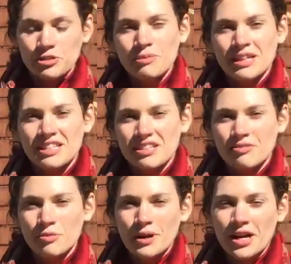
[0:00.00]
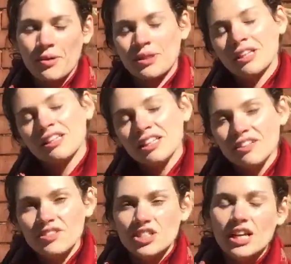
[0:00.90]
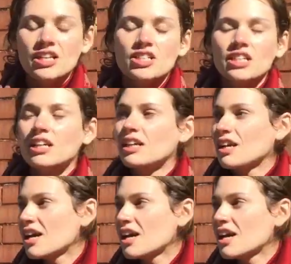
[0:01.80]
to make itself aware with the leaves changing